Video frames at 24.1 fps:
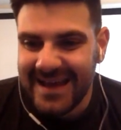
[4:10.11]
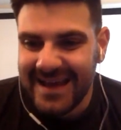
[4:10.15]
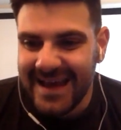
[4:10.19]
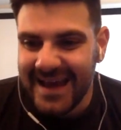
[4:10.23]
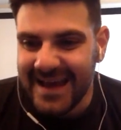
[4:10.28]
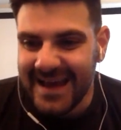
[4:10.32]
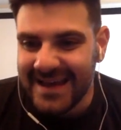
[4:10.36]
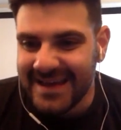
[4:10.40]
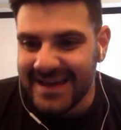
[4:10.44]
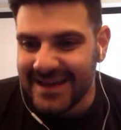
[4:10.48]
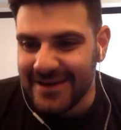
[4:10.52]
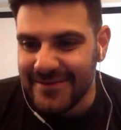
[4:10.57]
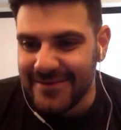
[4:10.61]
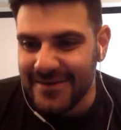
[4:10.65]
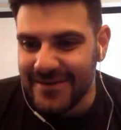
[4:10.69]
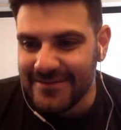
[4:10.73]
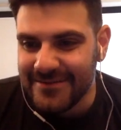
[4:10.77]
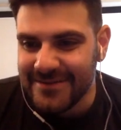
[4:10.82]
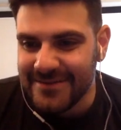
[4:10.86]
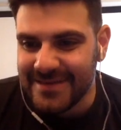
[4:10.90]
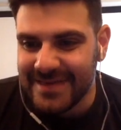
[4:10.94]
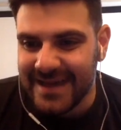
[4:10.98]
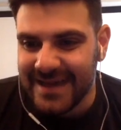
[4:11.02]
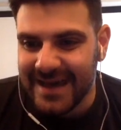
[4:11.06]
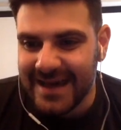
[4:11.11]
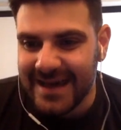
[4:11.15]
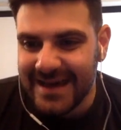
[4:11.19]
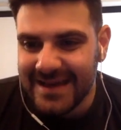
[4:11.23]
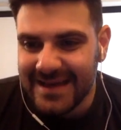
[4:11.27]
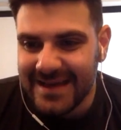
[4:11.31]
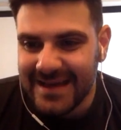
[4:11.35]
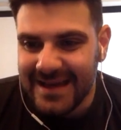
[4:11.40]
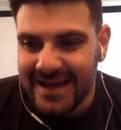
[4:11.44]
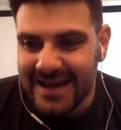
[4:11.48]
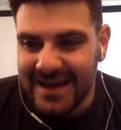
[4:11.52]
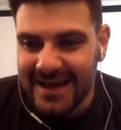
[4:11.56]
and come up with that
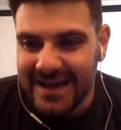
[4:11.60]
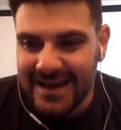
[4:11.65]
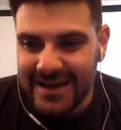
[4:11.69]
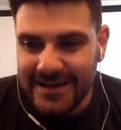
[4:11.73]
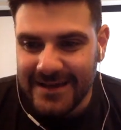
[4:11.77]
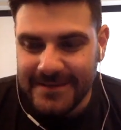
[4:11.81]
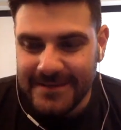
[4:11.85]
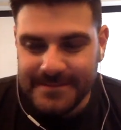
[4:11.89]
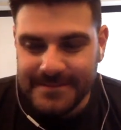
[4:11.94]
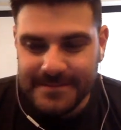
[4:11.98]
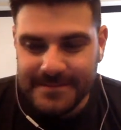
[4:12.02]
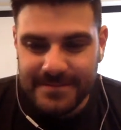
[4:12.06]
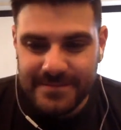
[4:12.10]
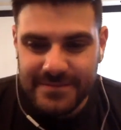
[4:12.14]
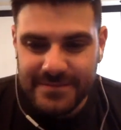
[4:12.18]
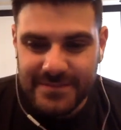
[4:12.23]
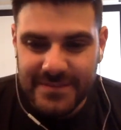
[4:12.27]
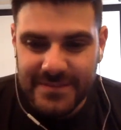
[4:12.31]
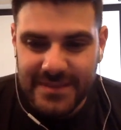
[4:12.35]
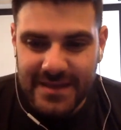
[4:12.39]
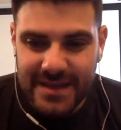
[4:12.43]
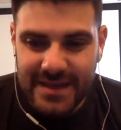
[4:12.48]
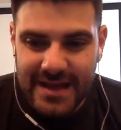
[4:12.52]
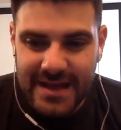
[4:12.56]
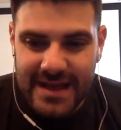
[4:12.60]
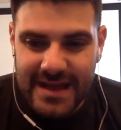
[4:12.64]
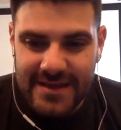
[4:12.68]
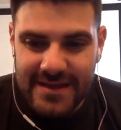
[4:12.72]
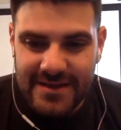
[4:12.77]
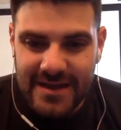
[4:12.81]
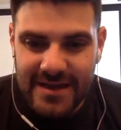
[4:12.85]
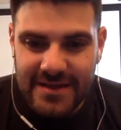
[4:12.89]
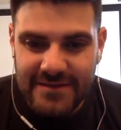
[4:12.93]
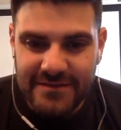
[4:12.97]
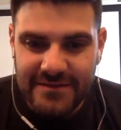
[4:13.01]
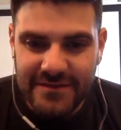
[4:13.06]
and
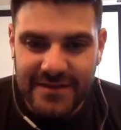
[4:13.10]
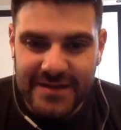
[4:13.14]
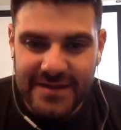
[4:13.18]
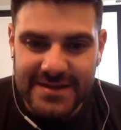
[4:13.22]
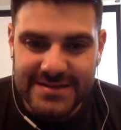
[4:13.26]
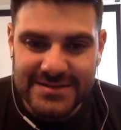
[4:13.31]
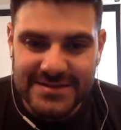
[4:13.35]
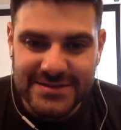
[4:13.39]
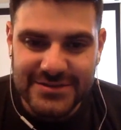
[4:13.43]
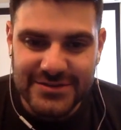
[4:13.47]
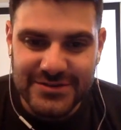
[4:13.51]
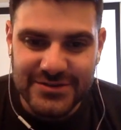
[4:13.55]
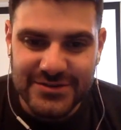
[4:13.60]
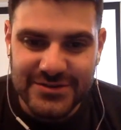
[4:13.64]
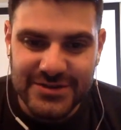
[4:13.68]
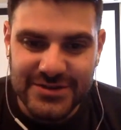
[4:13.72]
fed it to Josh.